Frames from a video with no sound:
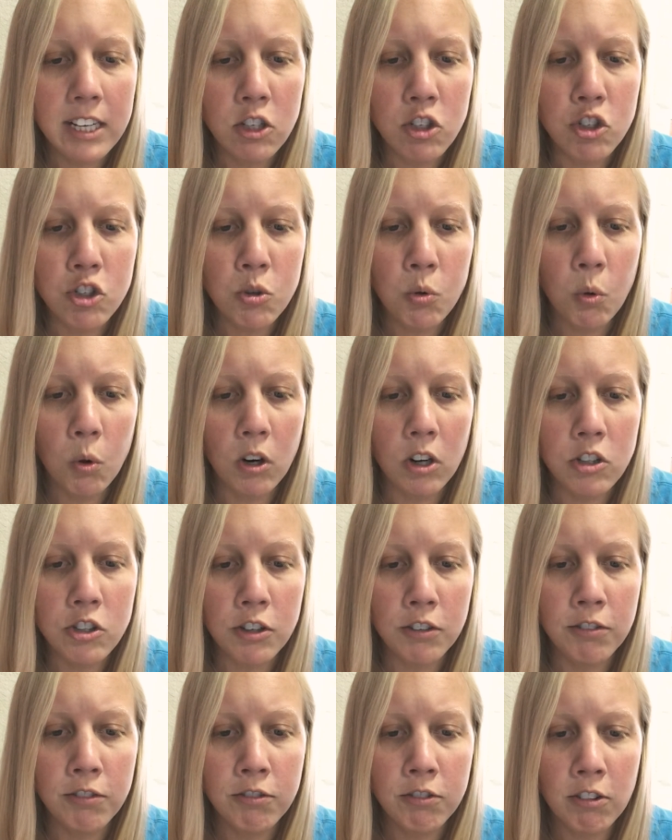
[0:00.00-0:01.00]
and George
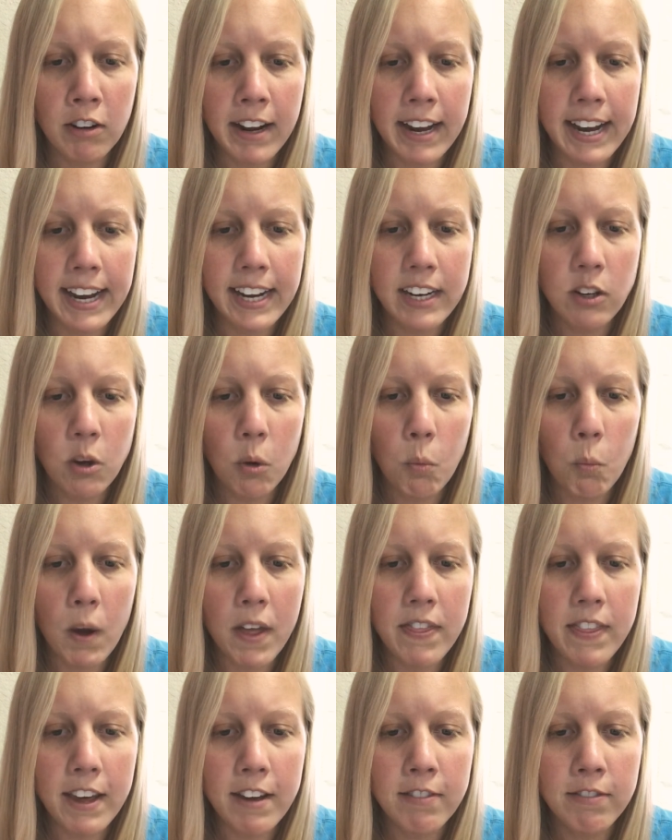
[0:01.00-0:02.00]
afraid
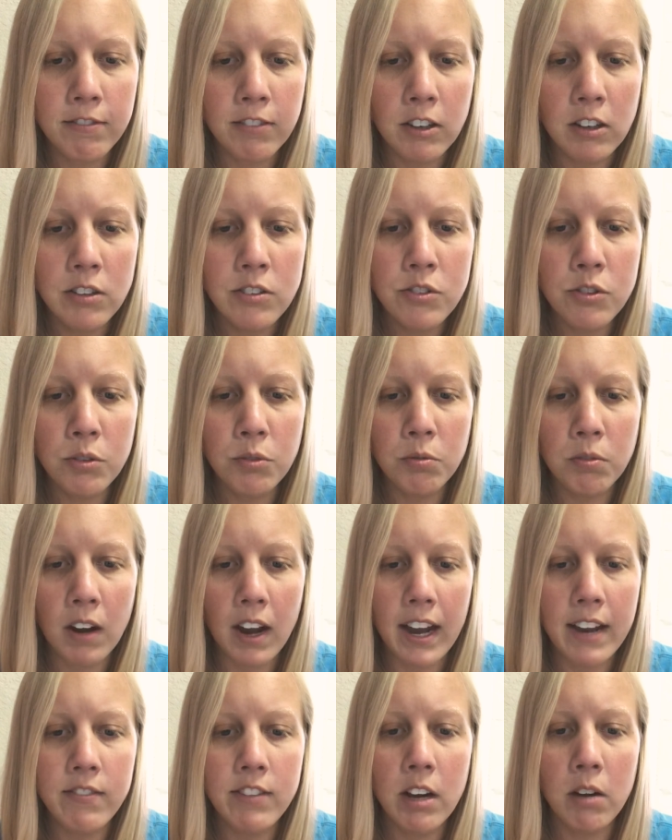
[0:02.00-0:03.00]
when they first
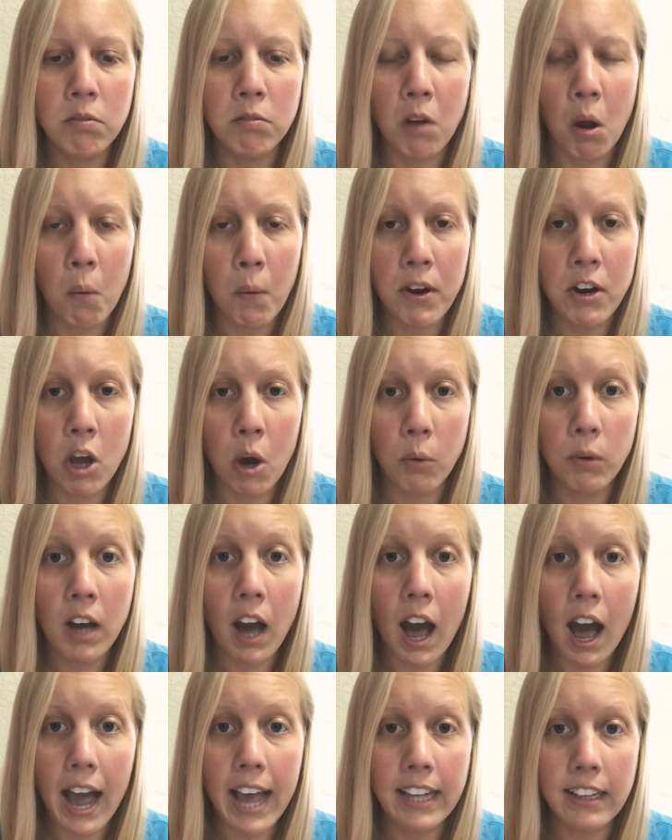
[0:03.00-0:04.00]
arrived at Roanoke
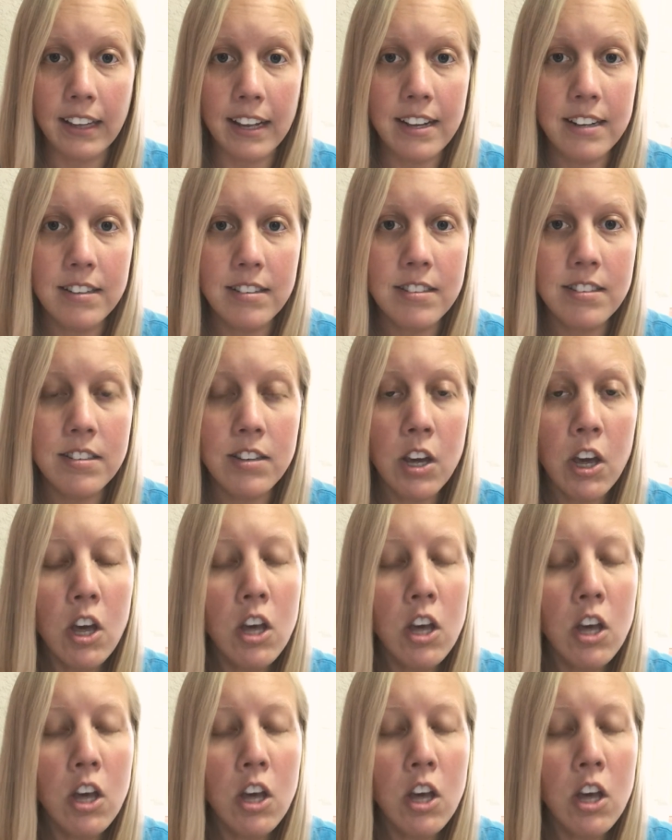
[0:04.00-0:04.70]
Island?